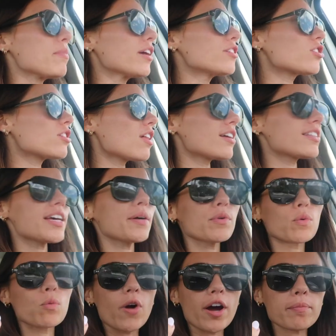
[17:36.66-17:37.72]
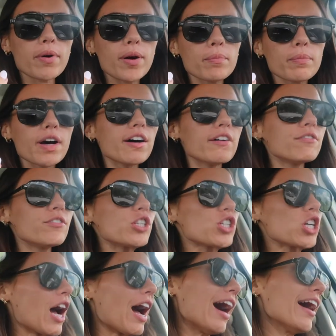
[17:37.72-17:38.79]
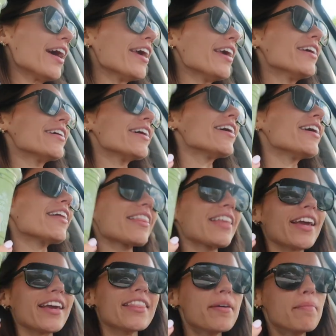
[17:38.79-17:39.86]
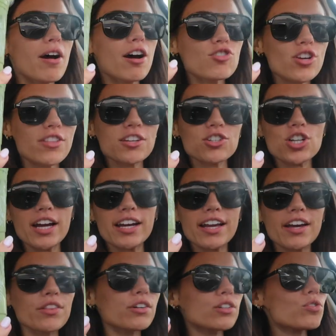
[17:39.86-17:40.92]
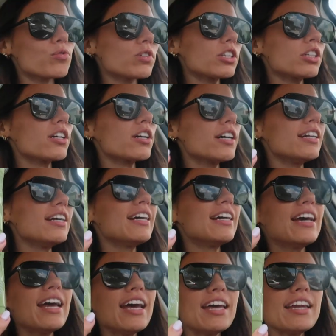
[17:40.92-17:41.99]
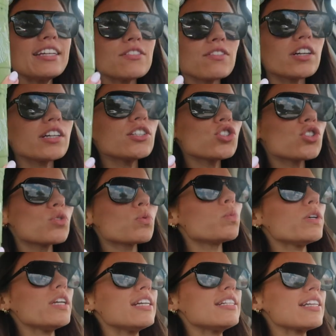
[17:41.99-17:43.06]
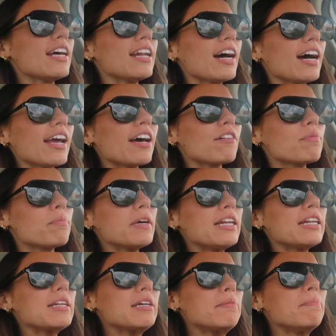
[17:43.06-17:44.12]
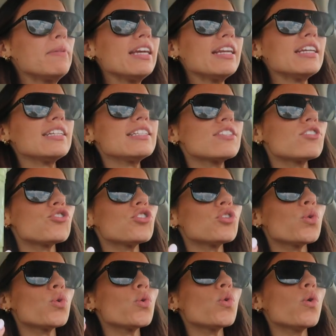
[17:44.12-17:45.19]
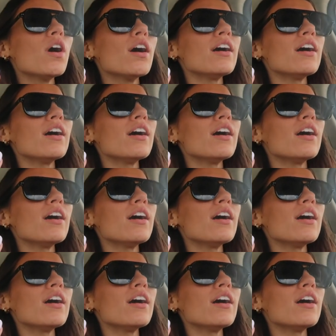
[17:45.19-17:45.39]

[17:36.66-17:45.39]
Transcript: matcha latte with one pump of chai, and like the matcha and the chai together is really good. It is very sweet, and I have been meaning to